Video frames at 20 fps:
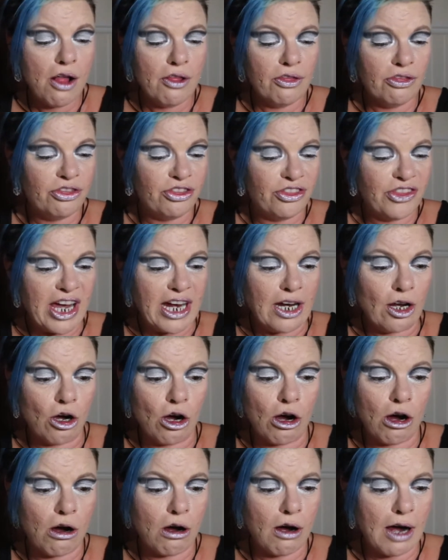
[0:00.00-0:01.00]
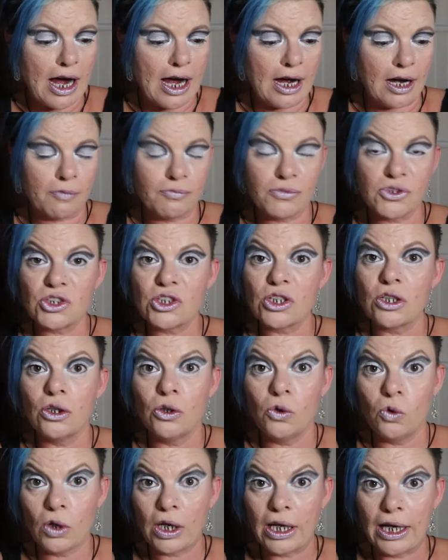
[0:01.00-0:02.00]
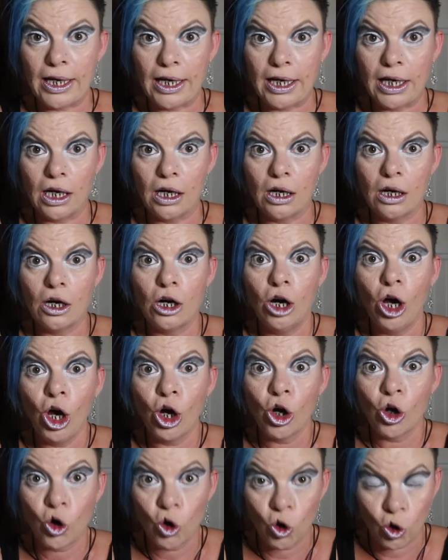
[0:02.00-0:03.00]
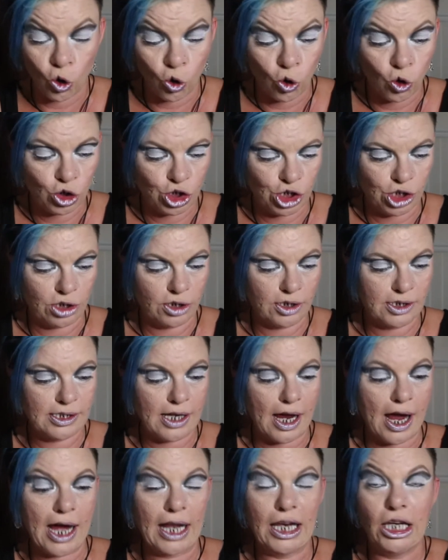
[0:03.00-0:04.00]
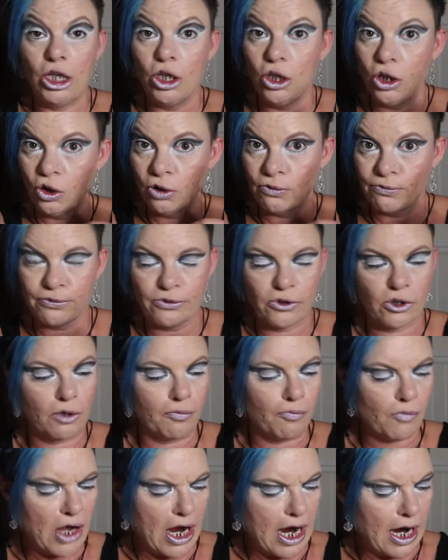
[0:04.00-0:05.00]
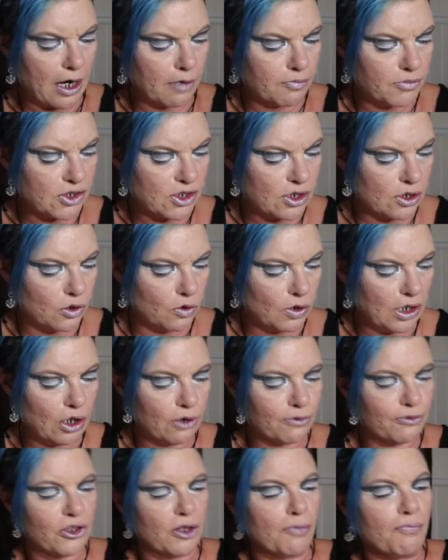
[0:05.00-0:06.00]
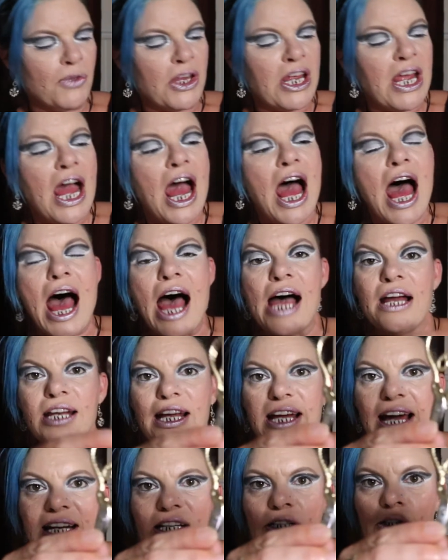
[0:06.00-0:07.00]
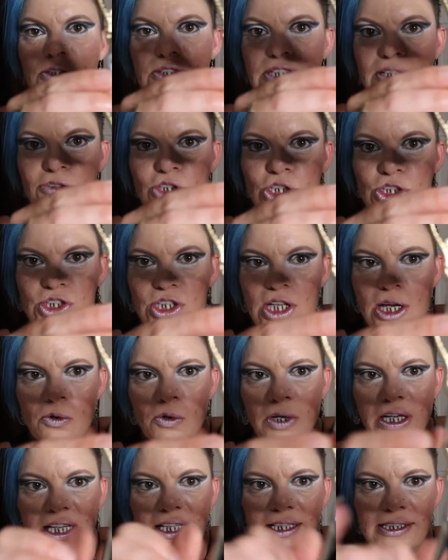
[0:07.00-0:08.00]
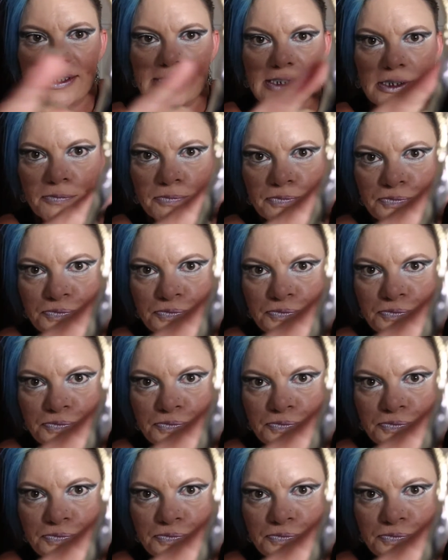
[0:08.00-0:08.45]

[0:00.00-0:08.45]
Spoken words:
They are absolutely gorgeous. I love them. Absolutely love them. And the handles, I've just noticed,